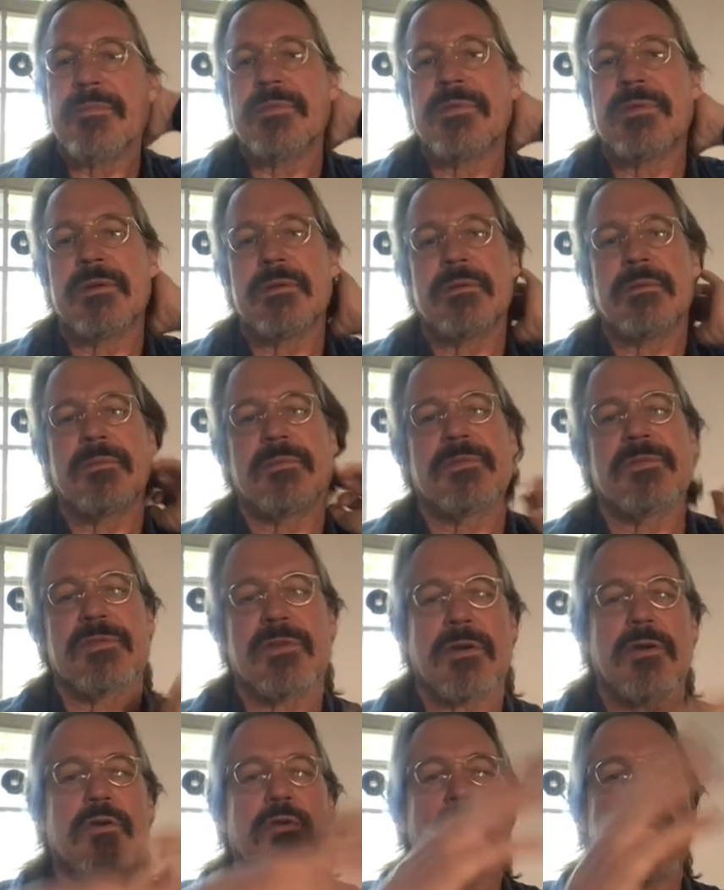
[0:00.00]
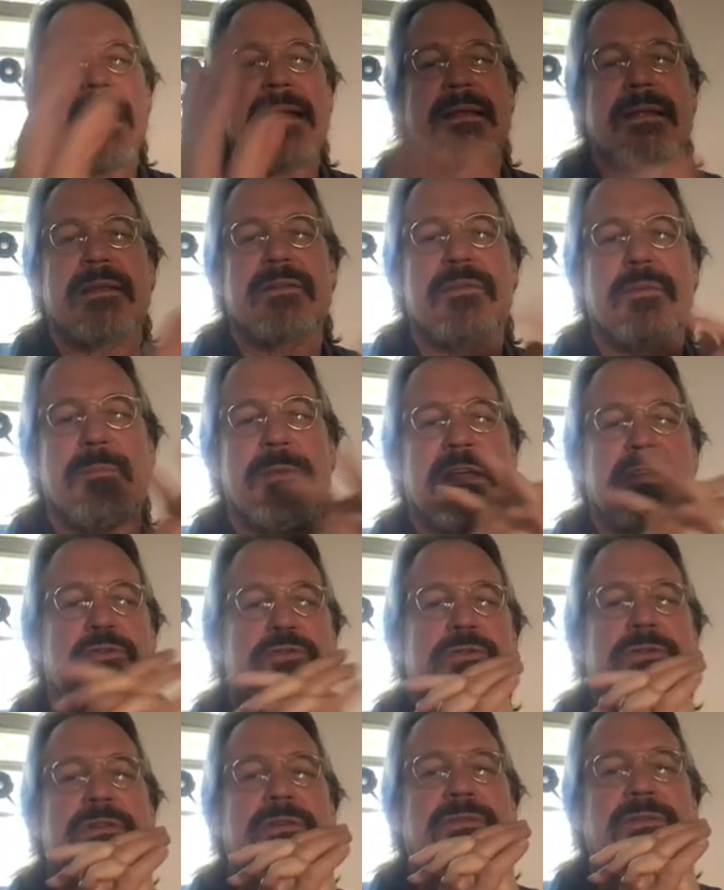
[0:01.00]
the Socratic
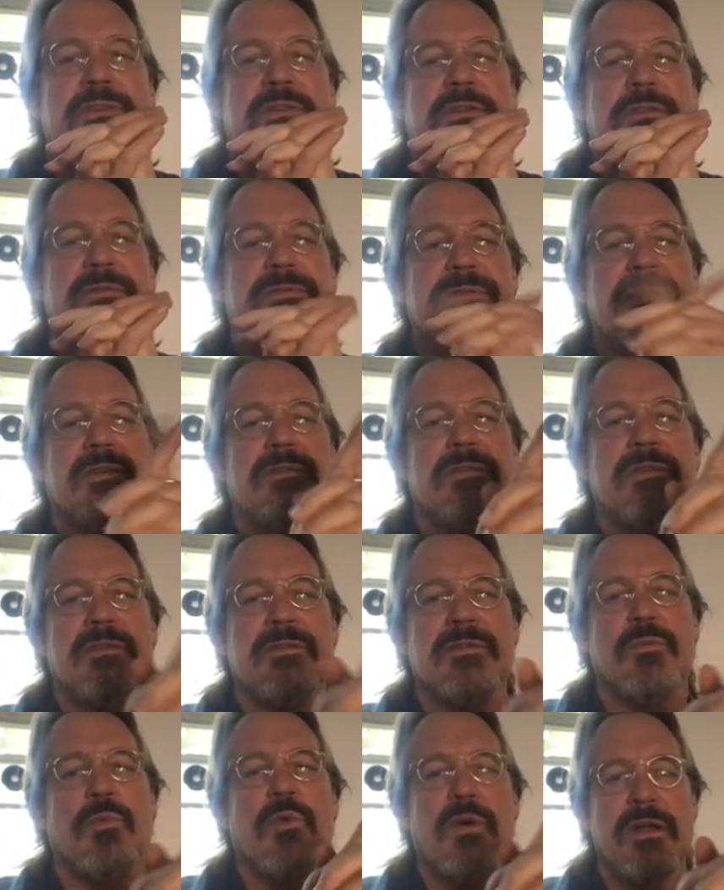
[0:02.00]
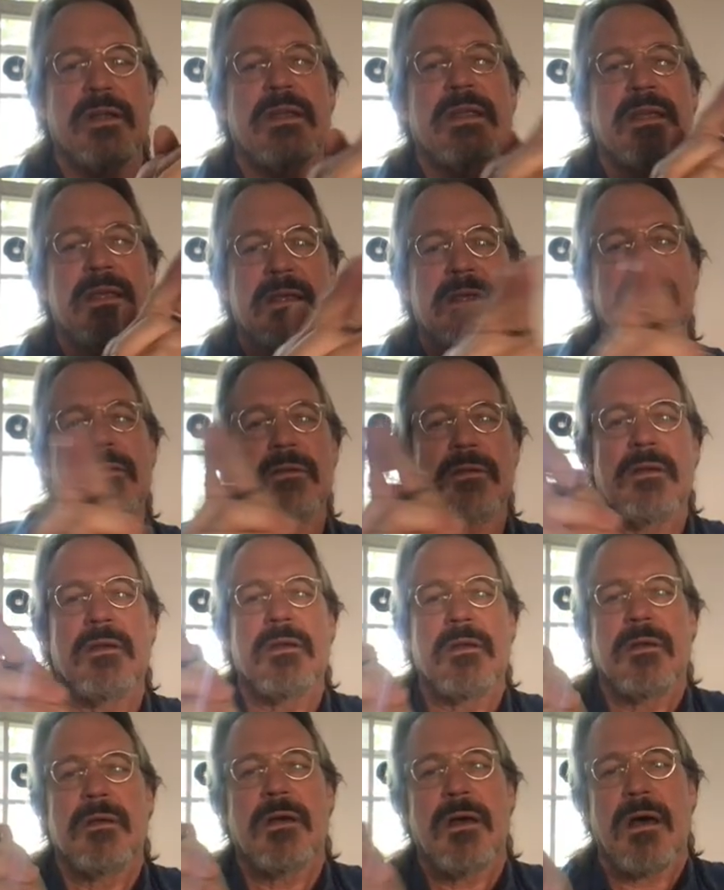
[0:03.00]
dimension of interfaces, what it
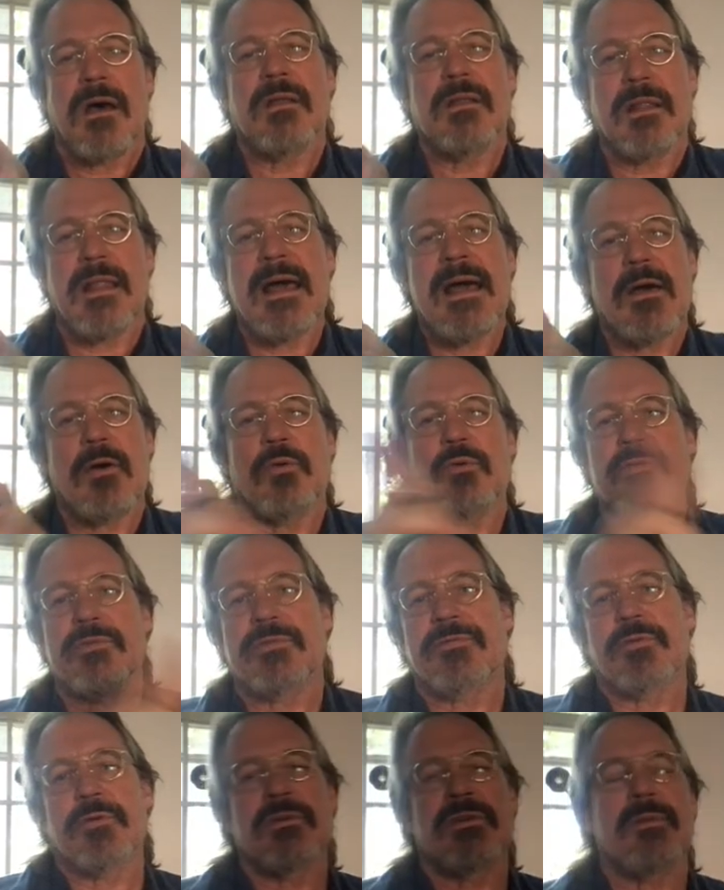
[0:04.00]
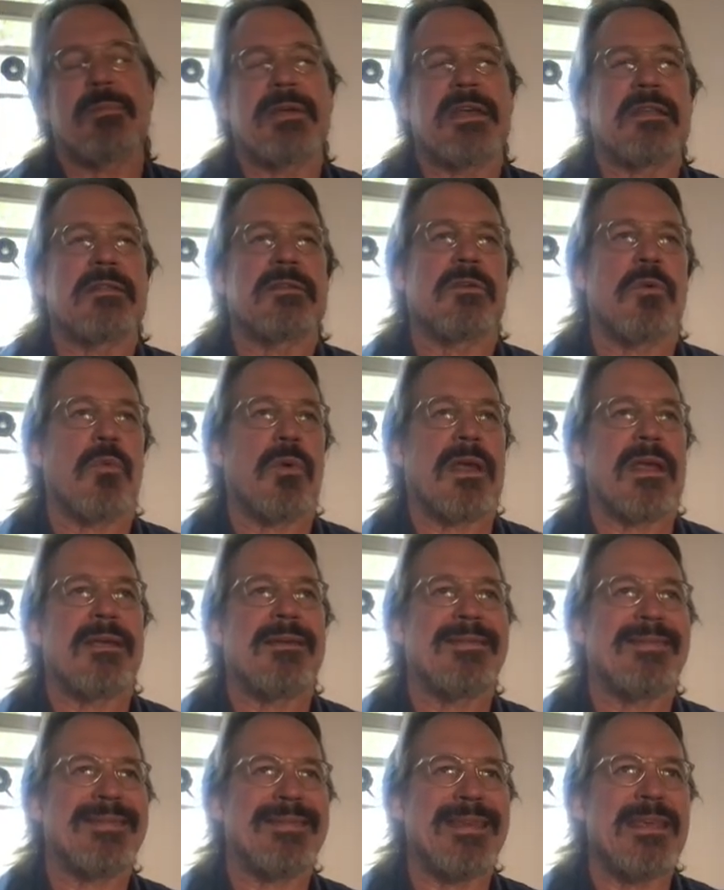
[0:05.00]
allows for a debate the way
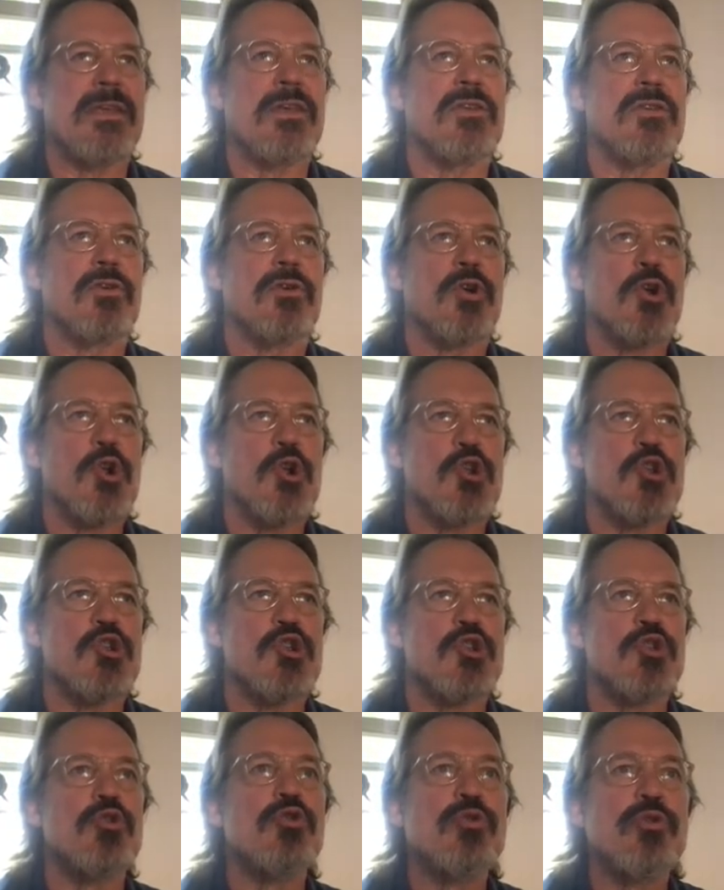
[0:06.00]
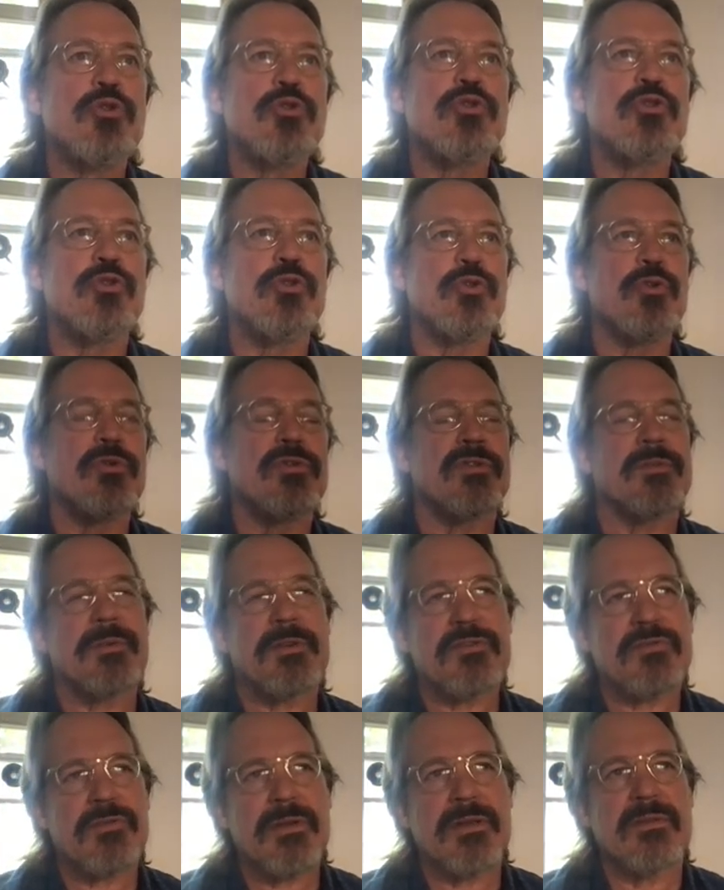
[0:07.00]
theater used to,
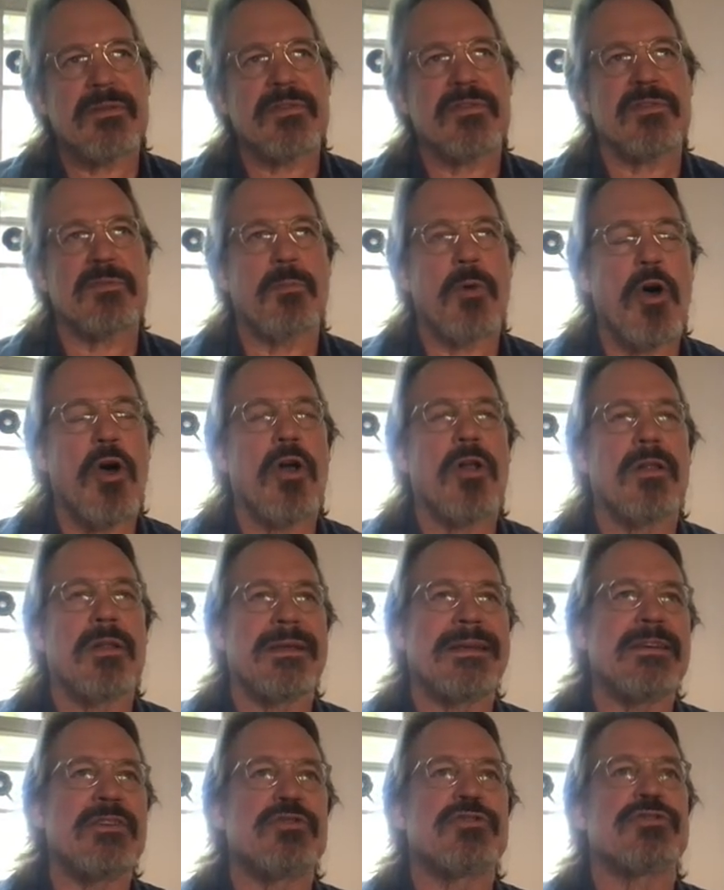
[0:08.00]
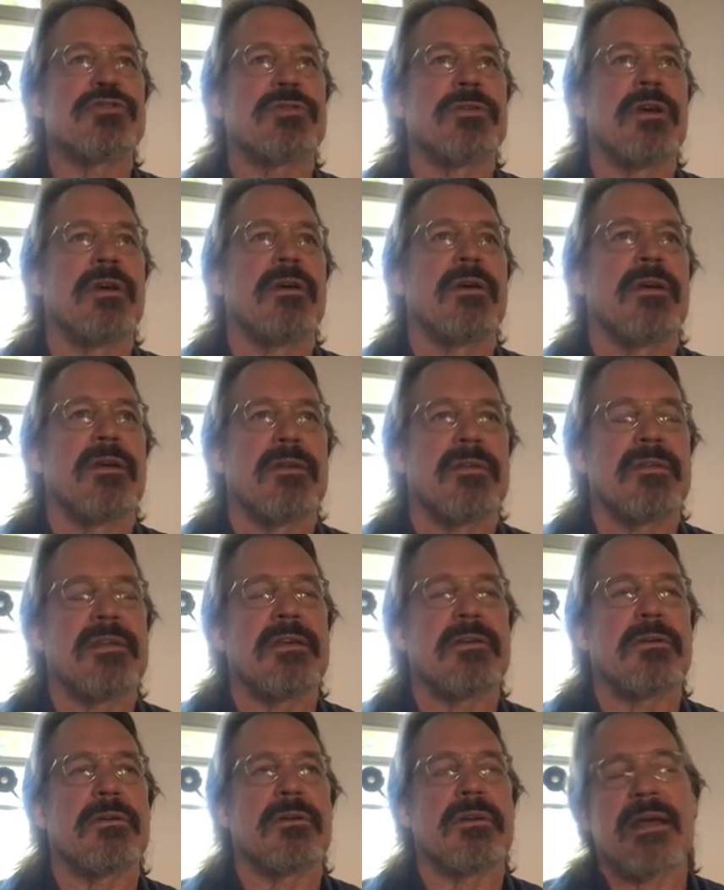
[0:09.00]
especially small ish
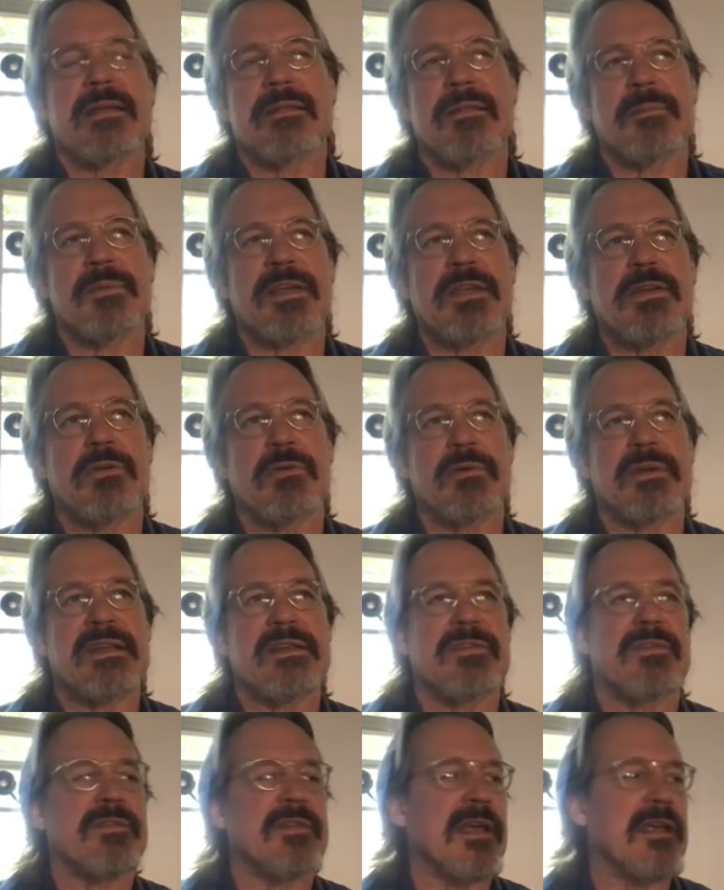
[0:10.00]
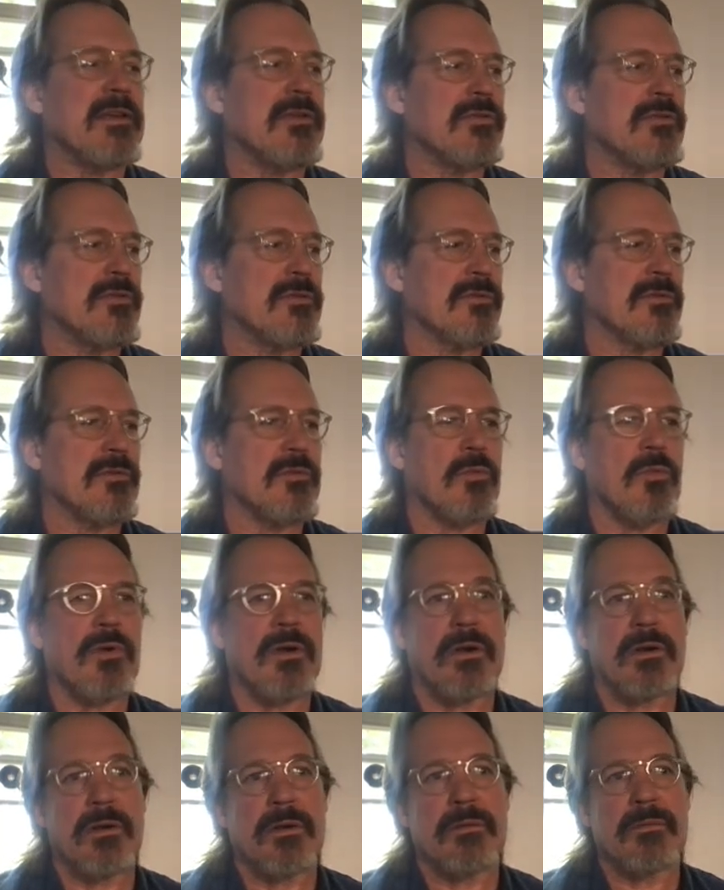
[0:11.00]
theater, not the big Greek stages
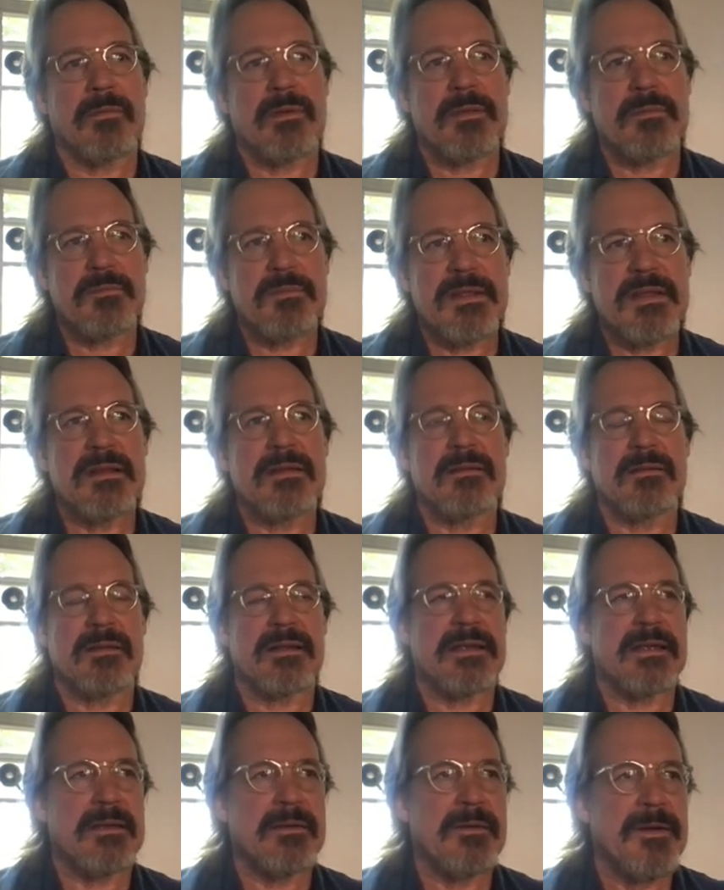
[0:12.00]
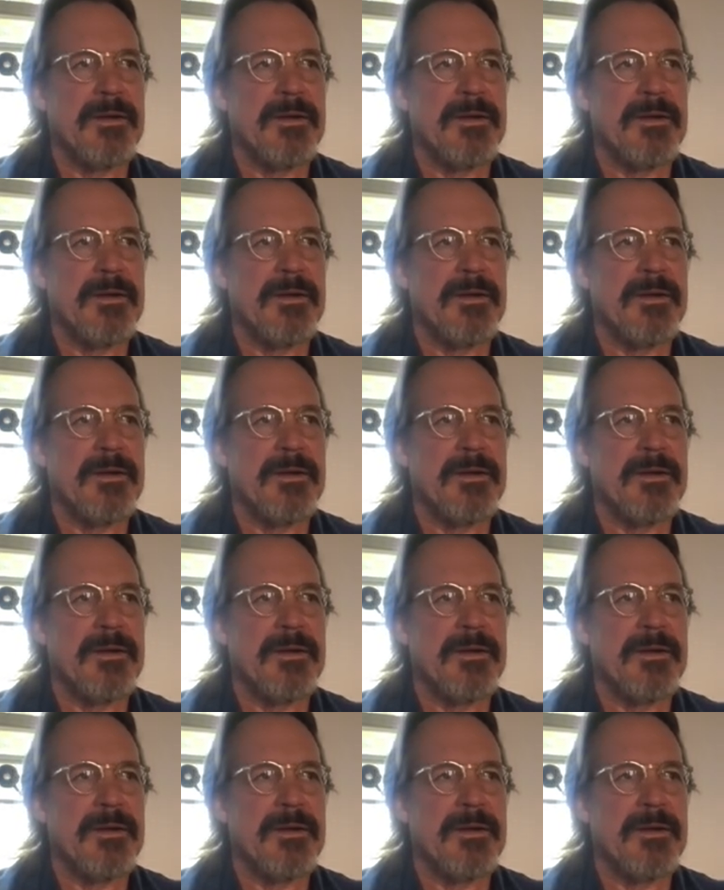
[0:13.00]
where, admittedly,